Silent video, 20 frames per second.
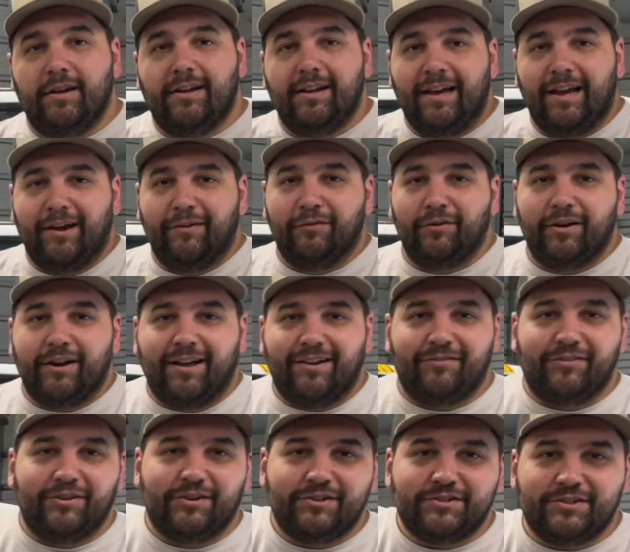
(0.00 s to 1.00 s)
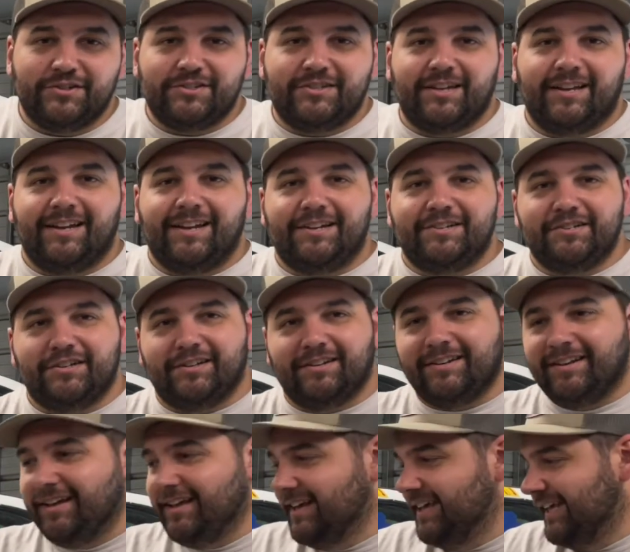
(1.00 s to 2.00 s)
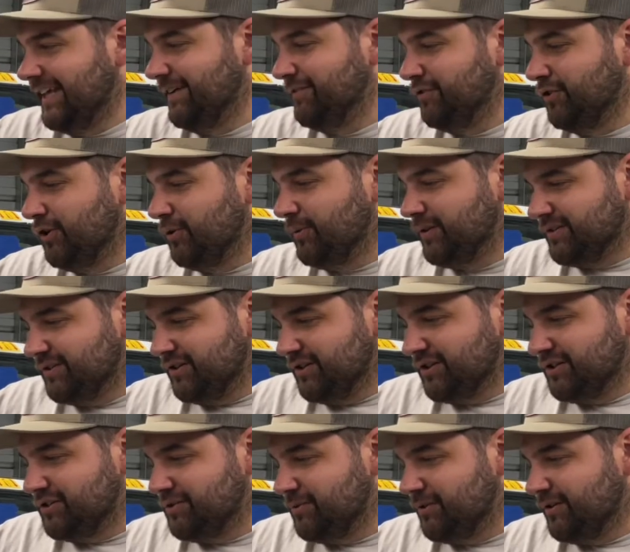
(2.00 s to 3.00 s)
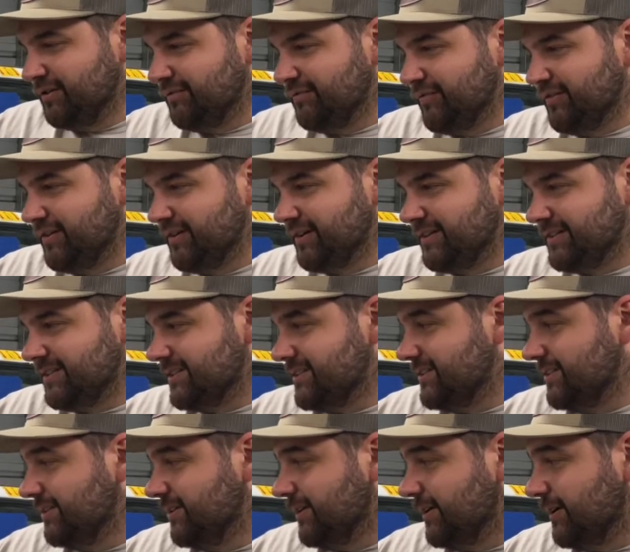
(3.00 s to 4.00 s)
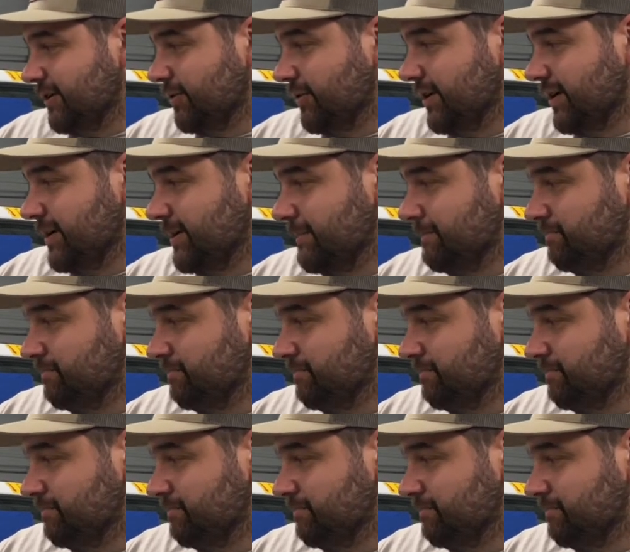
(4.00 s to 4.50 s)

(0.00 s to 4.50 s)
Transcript: ever not finished the stage, and even though it wasn't looking too good for us, it still didn't quit.